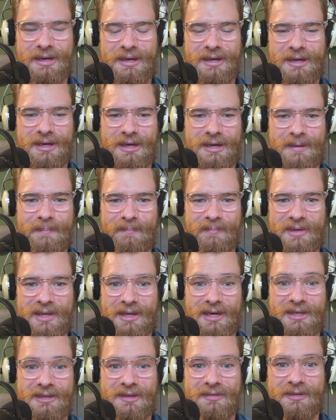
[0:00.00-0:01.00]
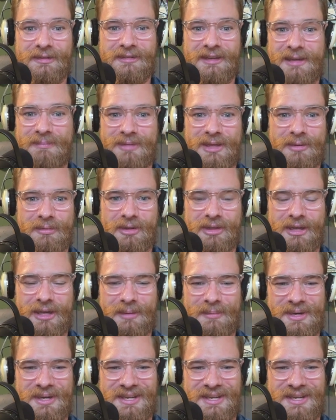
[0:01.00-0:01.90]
Um, and I did the same thing with him.